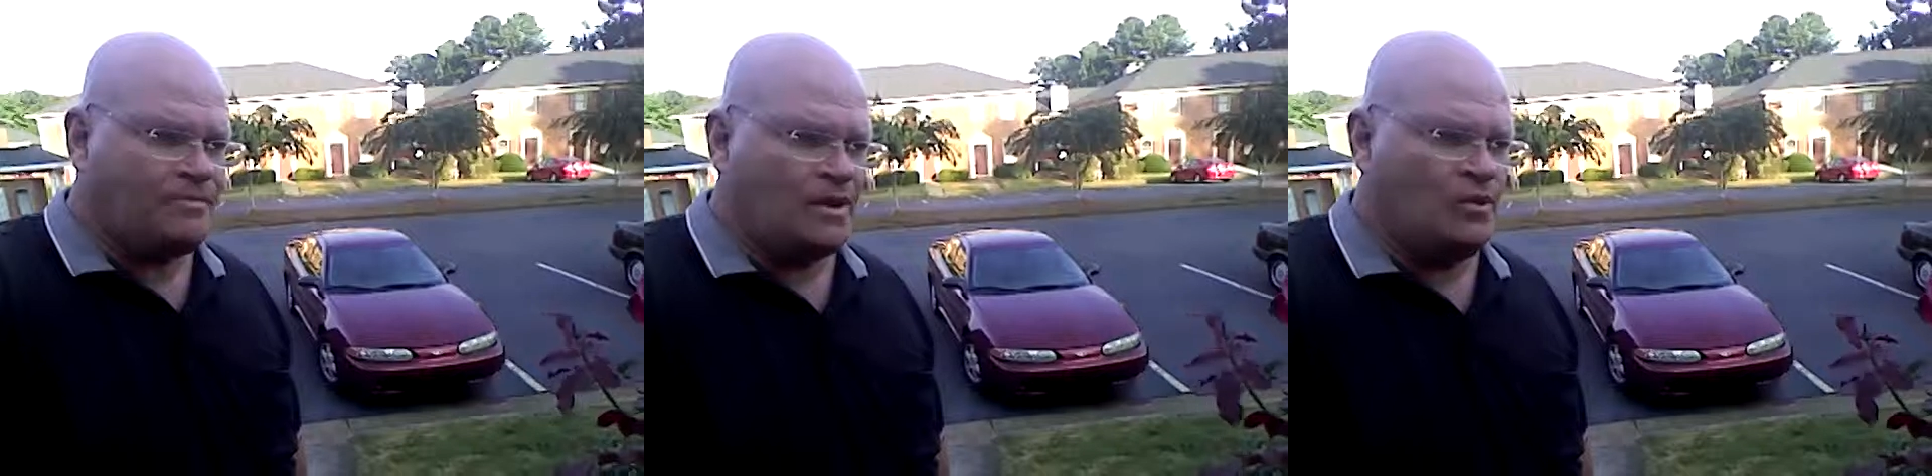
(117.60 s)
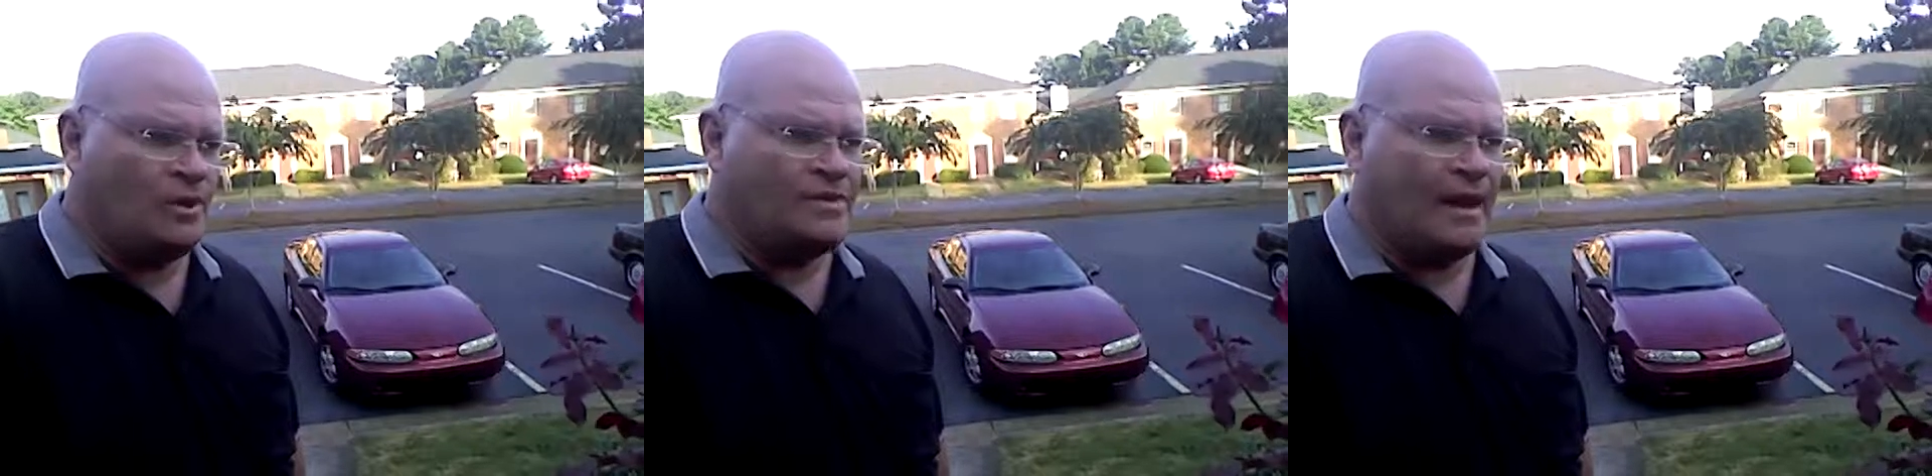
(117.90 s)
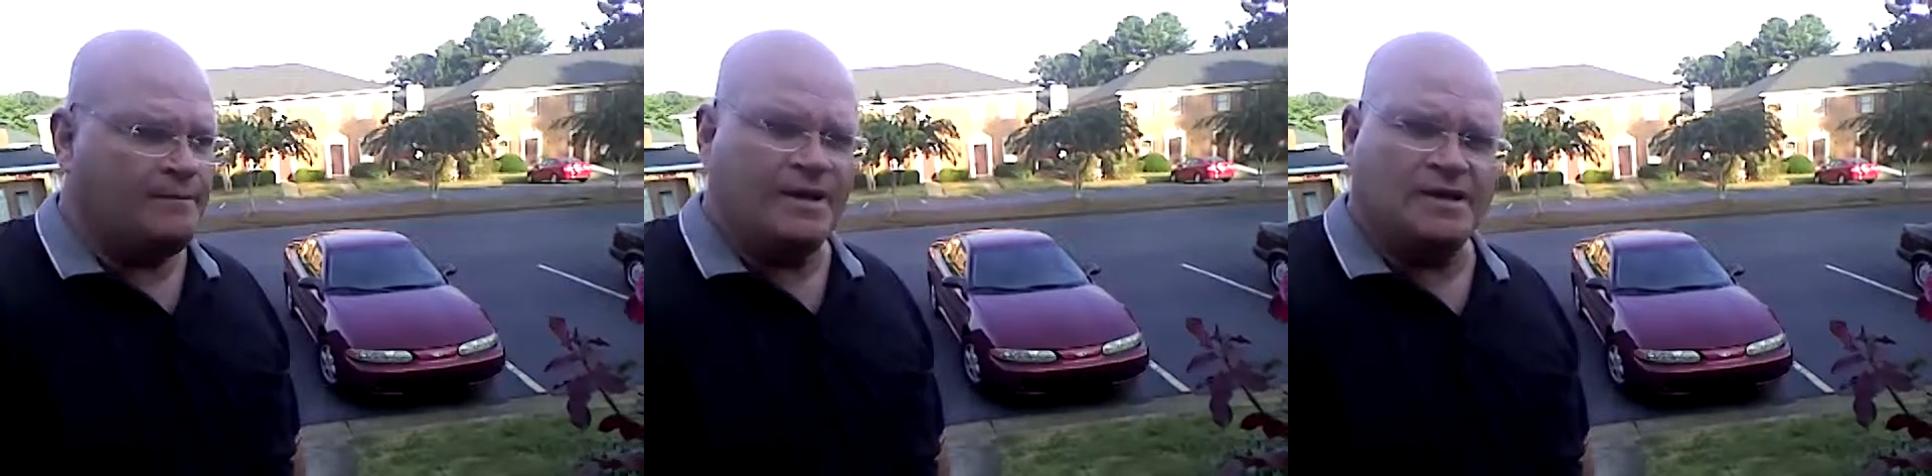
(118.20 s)
with
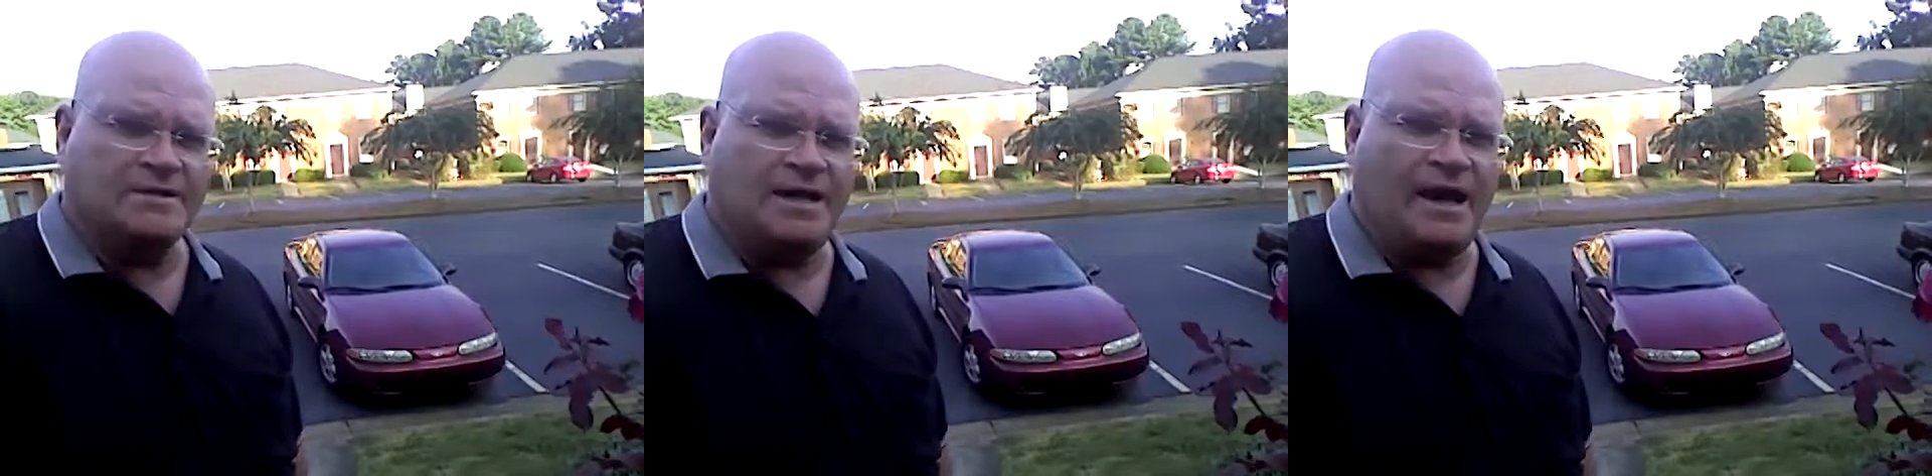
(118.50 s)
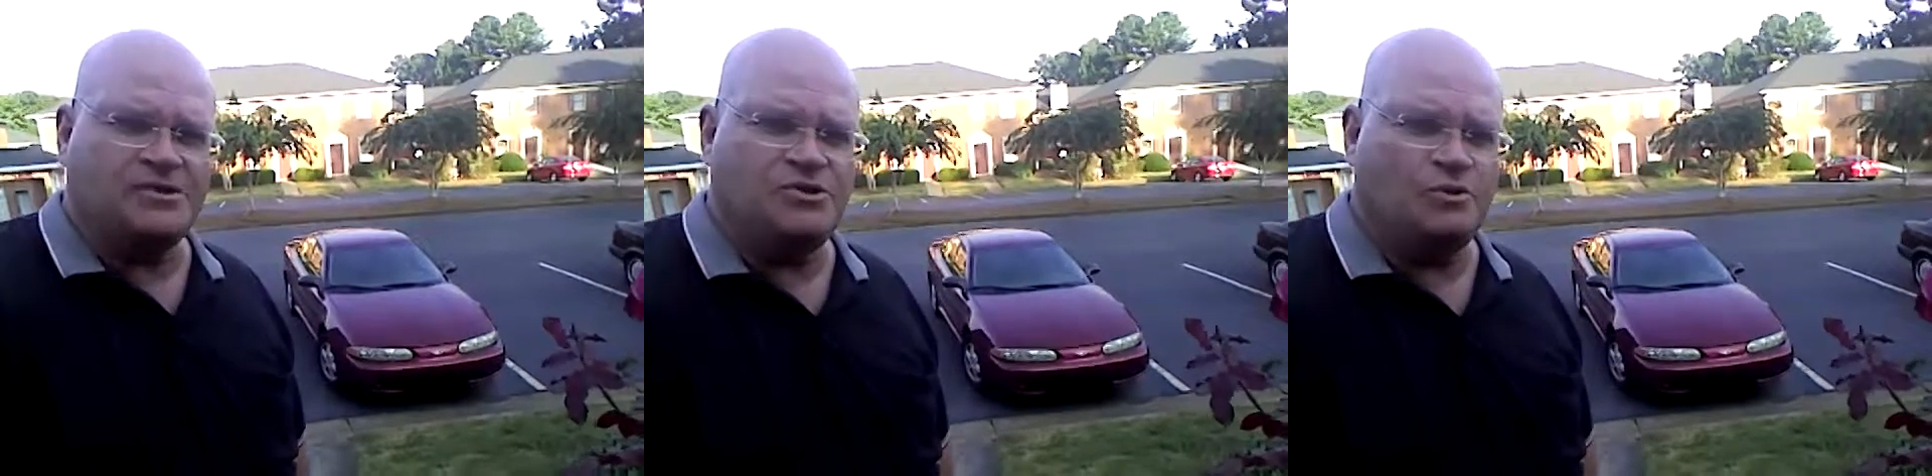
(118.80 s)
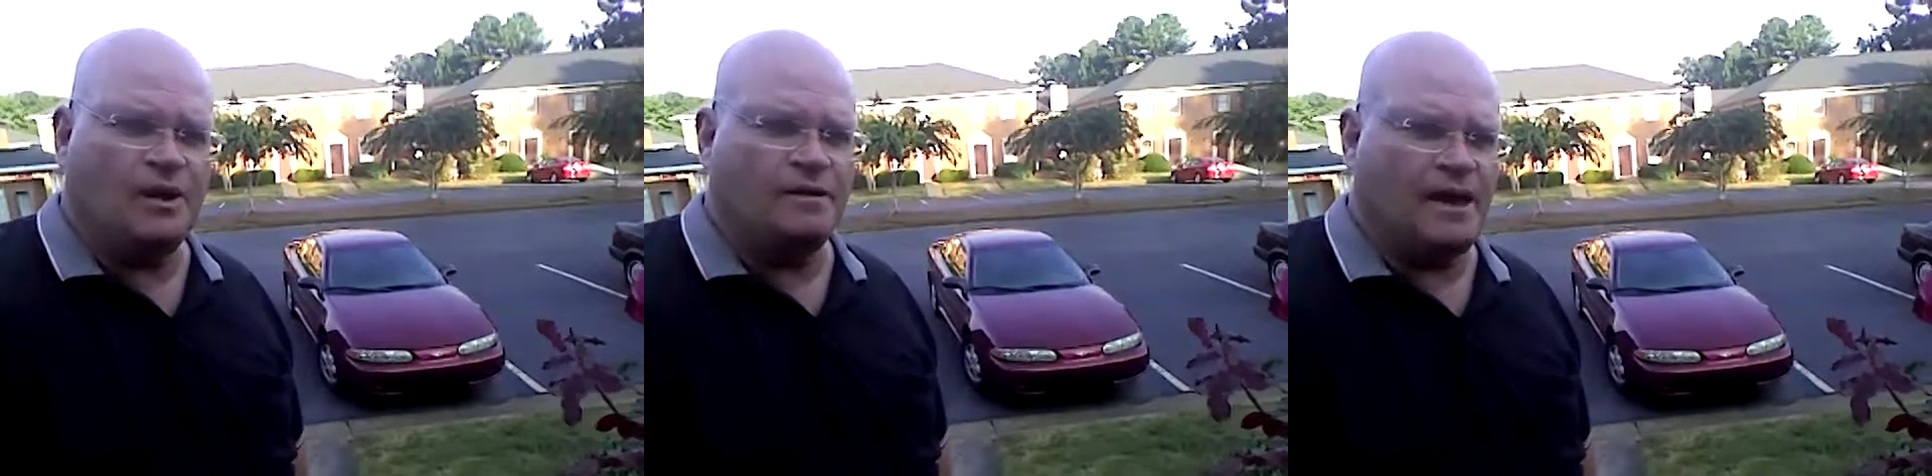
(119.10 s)
that being the case,
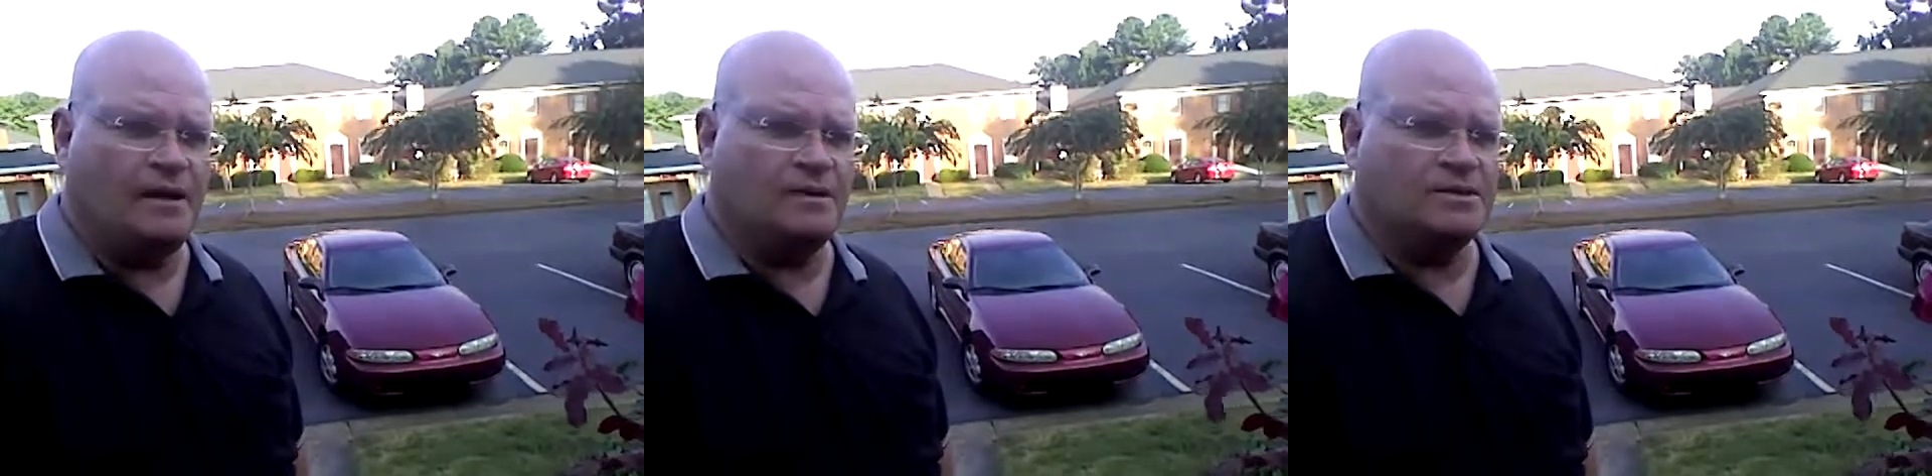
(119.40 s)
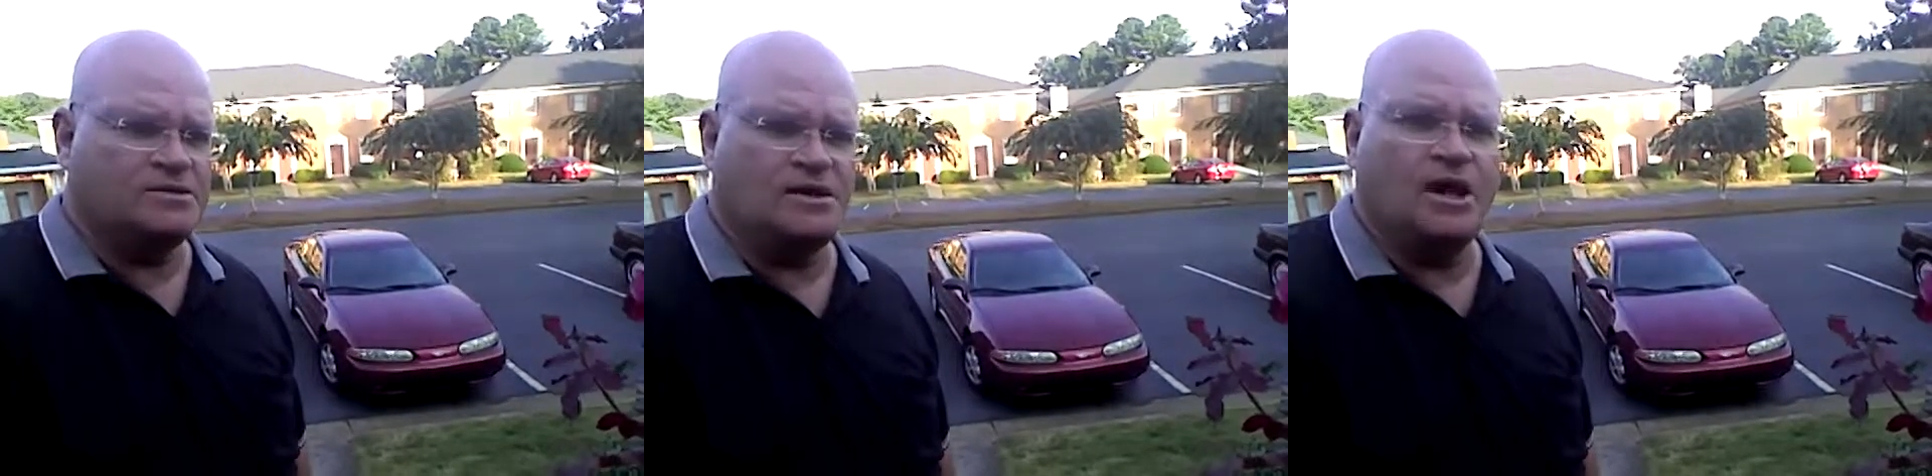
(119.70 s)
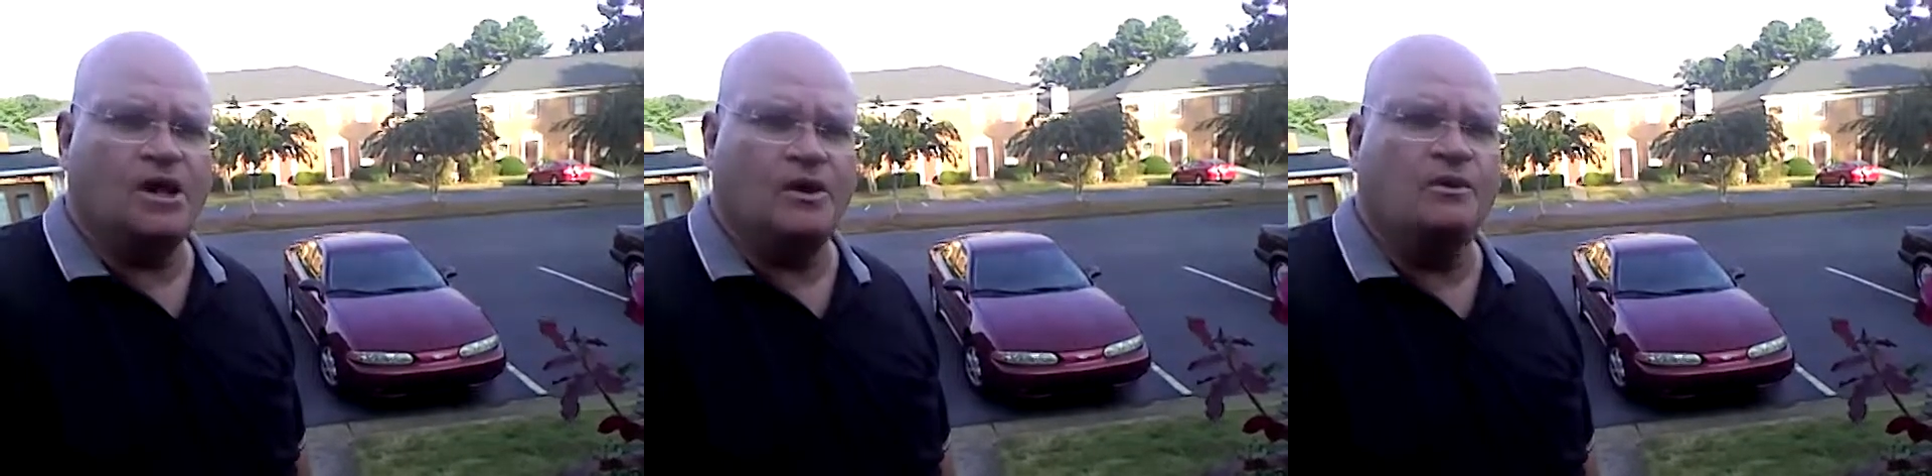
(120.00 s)
you want to be able to
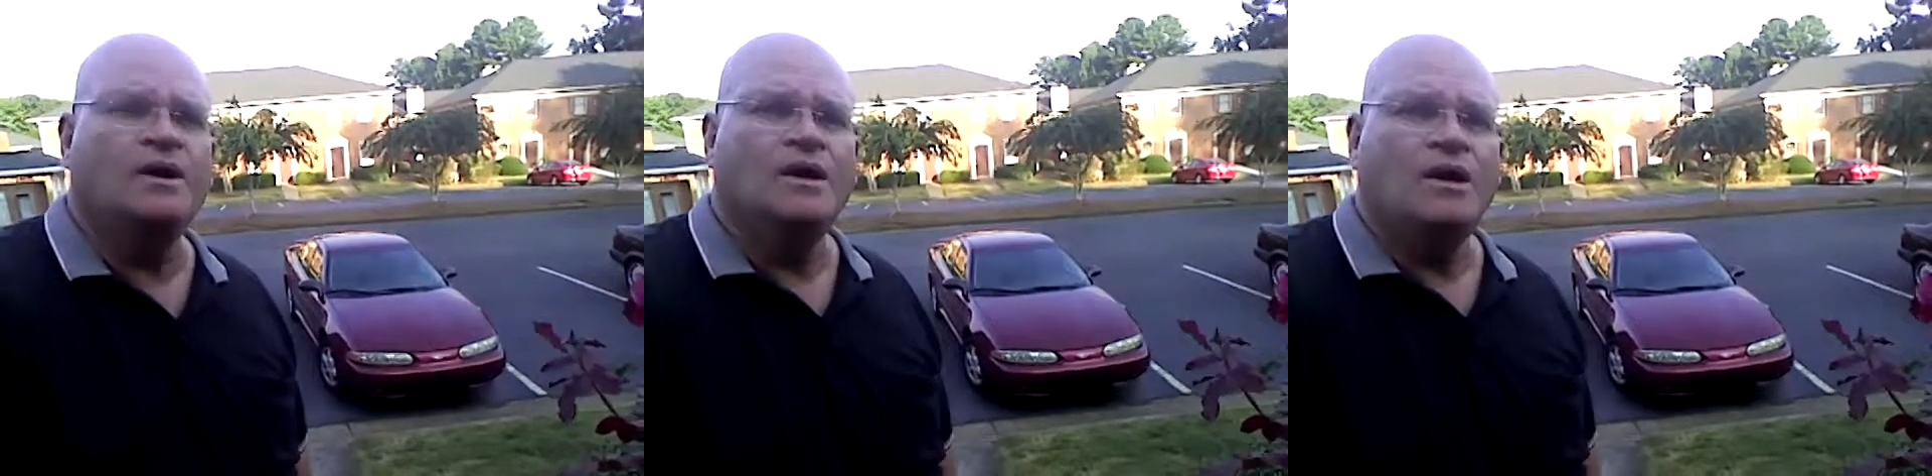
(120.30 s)
know